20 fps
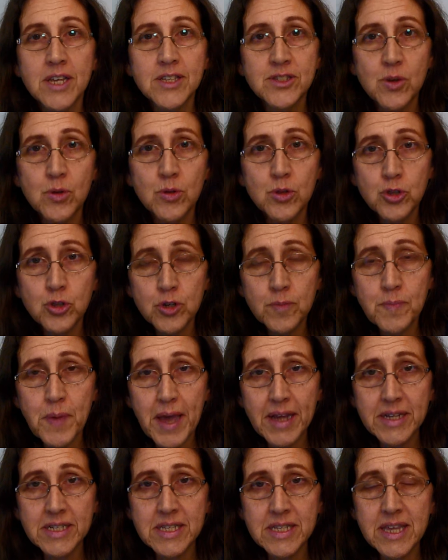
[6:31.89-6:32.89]
So look
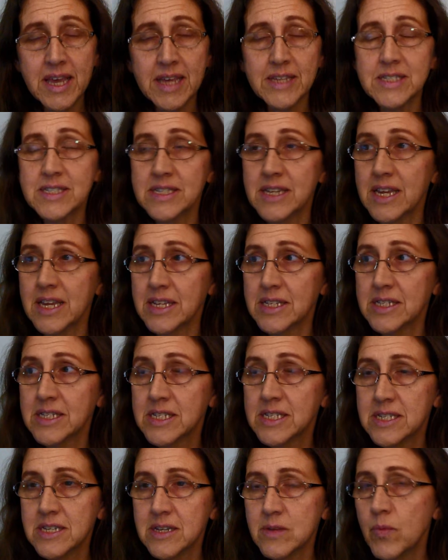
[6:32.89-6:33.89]
back to that date.
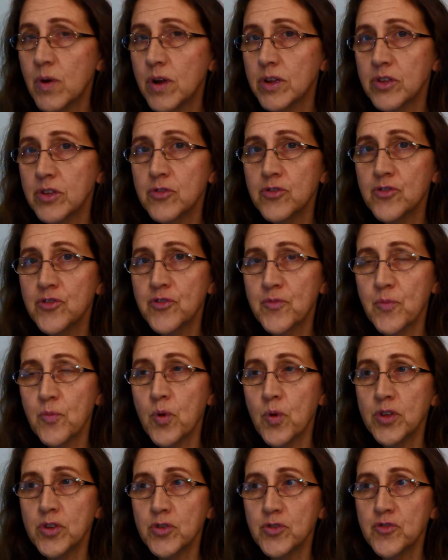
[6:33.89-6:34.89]
See what you
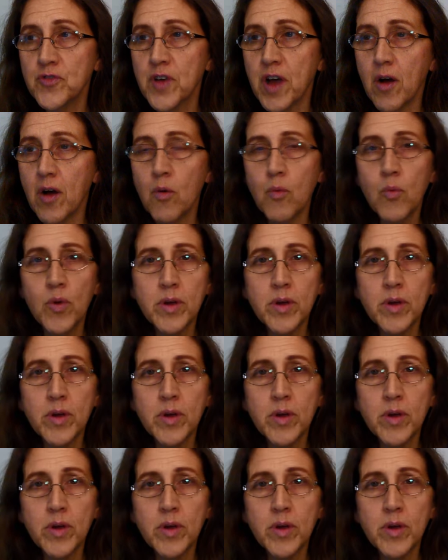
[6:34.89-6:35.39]
felt.